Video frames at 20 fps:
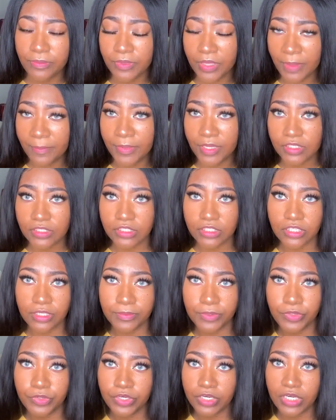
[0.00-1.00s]
amongst the
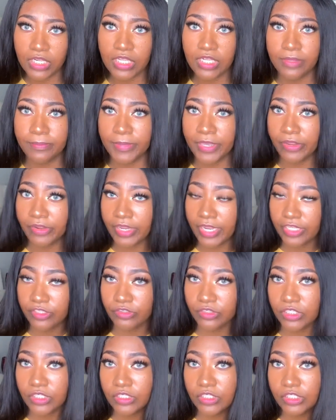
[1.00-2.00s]
community in the
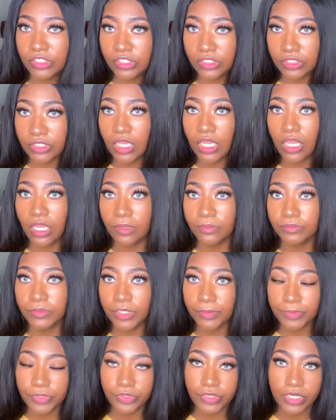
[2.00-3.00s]
bariatrics
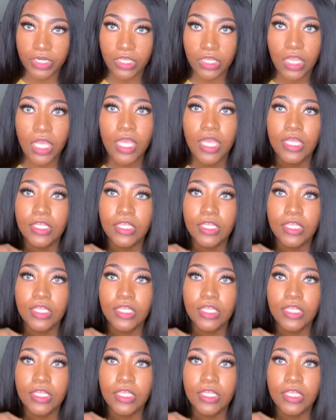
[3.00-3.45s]
community.